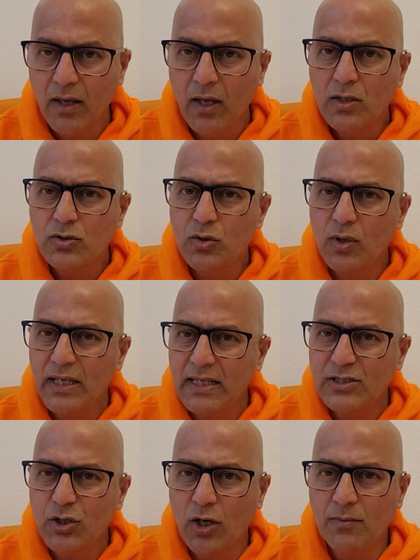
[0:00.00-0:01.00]
So in
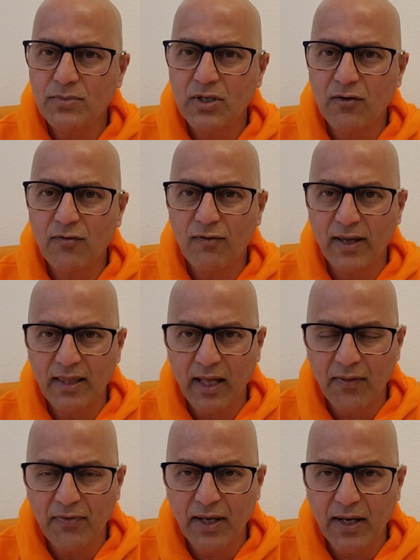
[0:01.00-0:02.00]
terms of
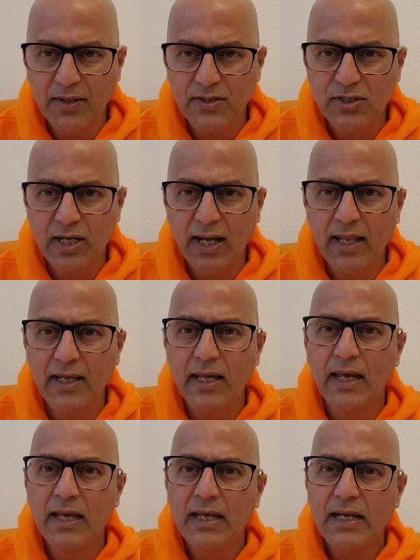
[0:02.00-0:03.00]
Vedantic understanding,
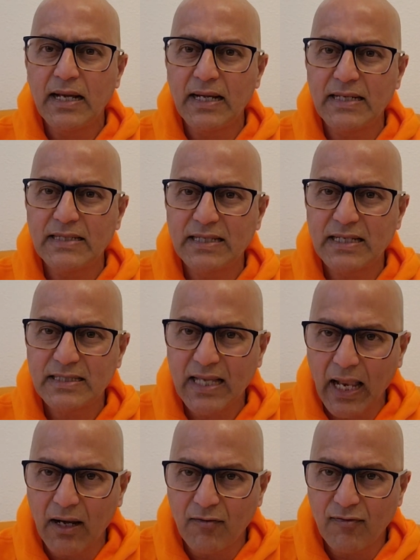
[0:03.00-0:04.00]
it is the
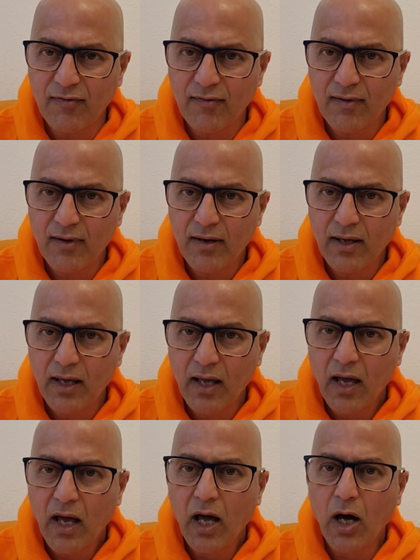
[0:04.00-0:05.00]
self,
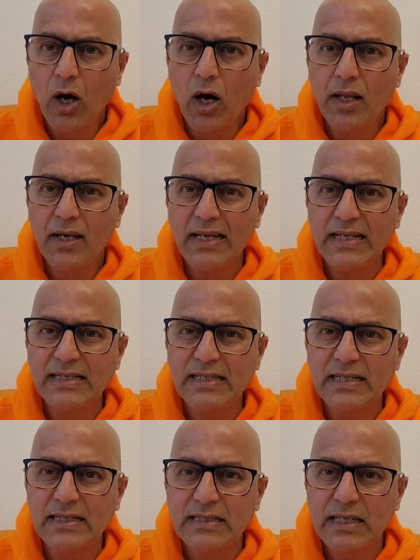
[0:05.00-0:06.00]
or it
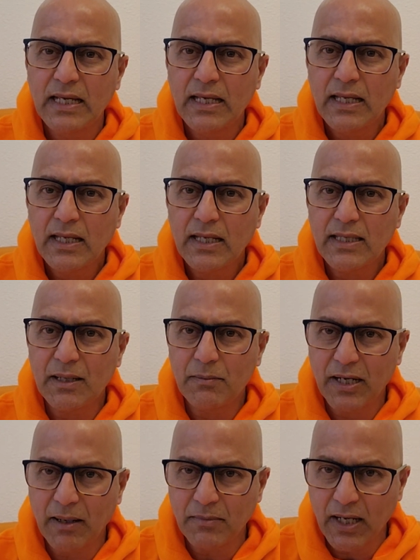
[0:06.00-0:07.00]
is the
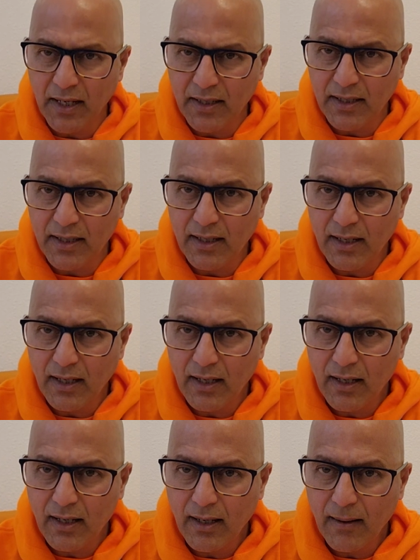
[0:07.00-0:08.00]
Brahman,
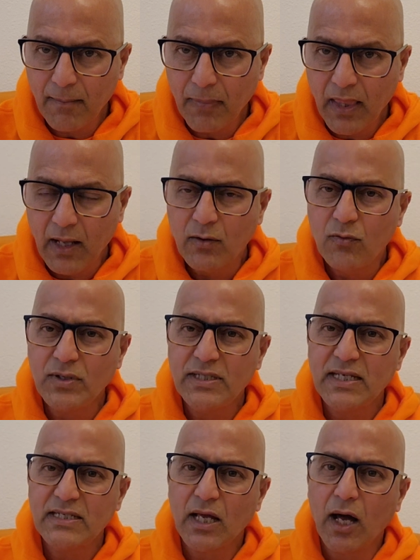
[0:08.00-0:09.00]
which
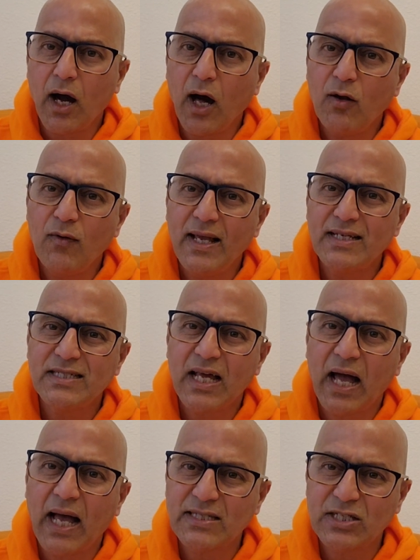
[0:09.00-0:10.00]
is always
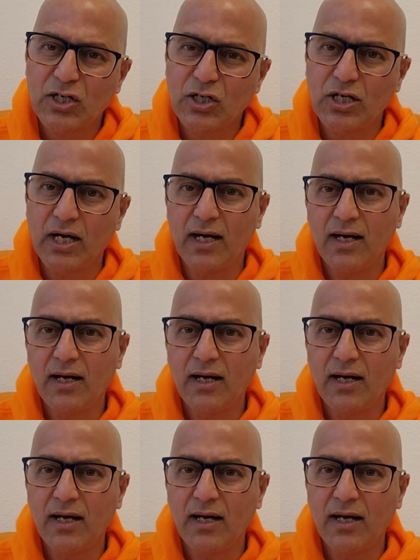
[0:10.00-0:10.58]
asanga,